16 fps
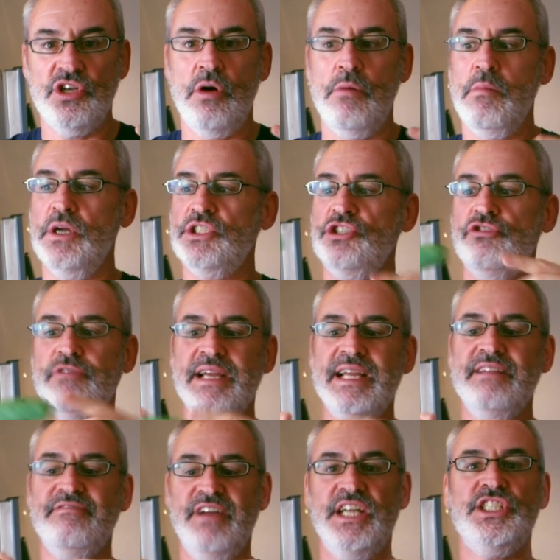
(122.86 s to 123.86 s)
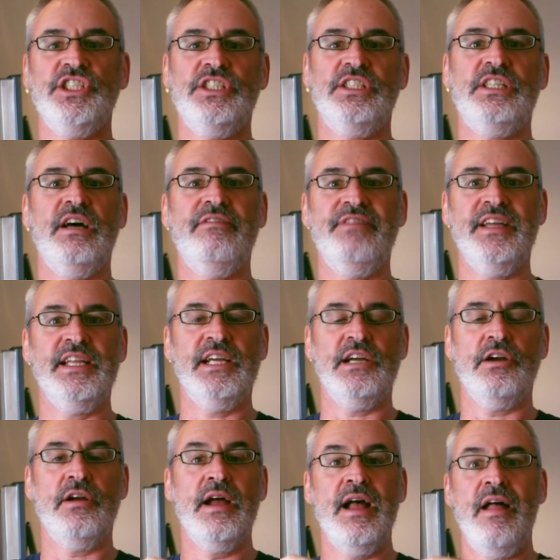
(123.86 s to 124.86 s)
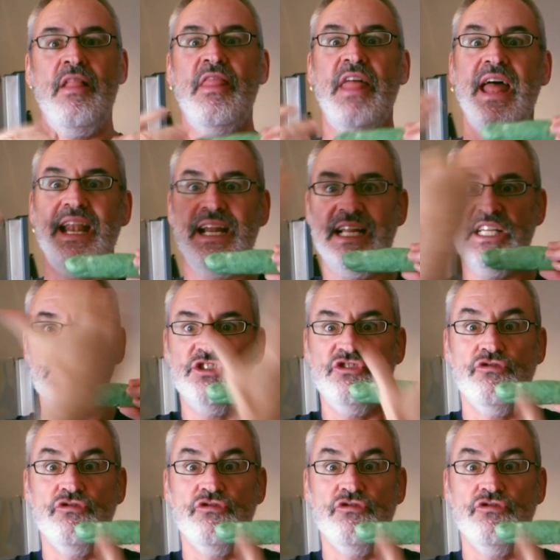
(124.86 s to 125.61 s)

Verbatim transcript: so much green veggie stuff in here, that it is